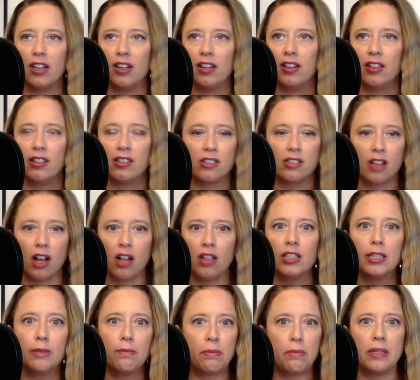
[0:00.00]

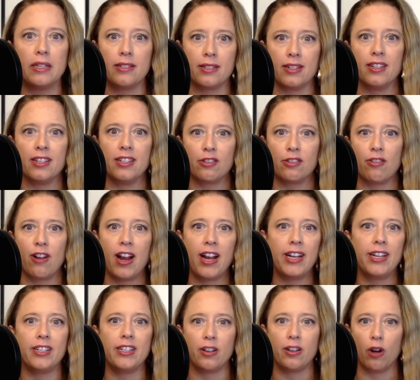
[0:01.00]
solid business,
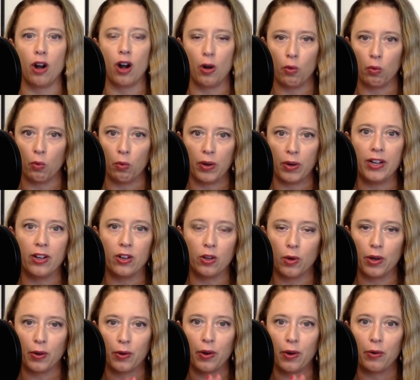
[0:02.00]
right? To a real,
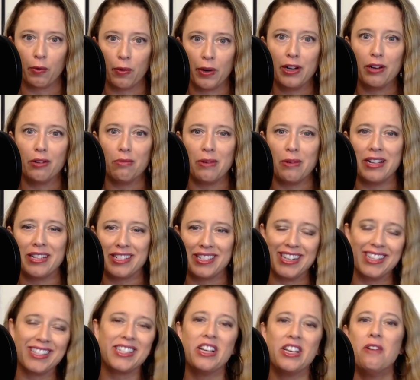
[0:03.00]
quote unquote, real
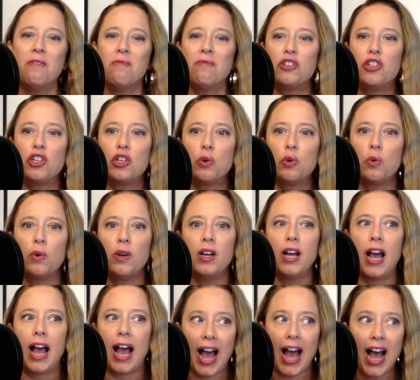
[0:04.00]
business to
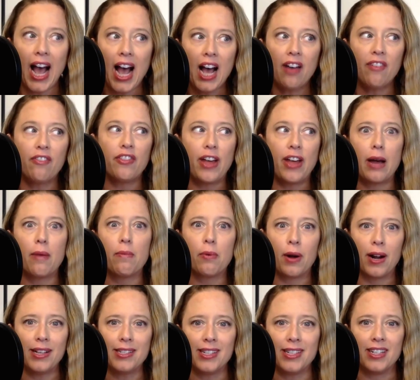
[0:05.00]
have that
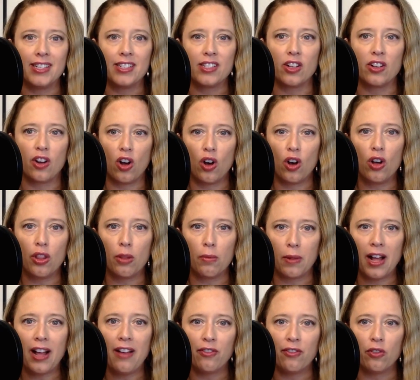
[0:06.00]
presence on all the
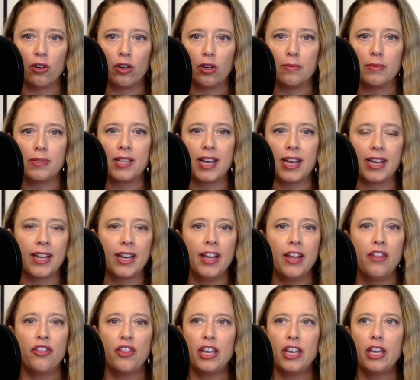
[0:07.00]
platforms. Like
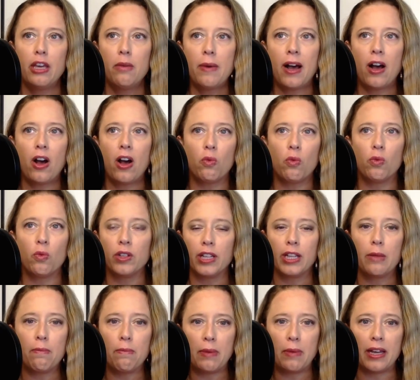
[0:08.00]
think about really
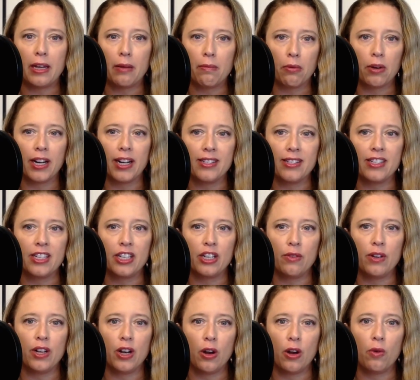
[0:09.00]
big brands that you
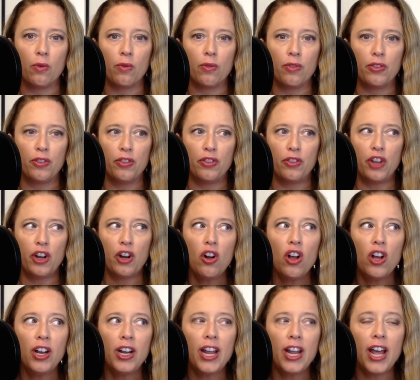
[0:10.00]
know. They're
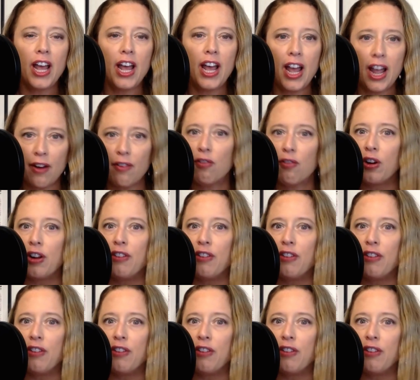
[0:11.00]
on every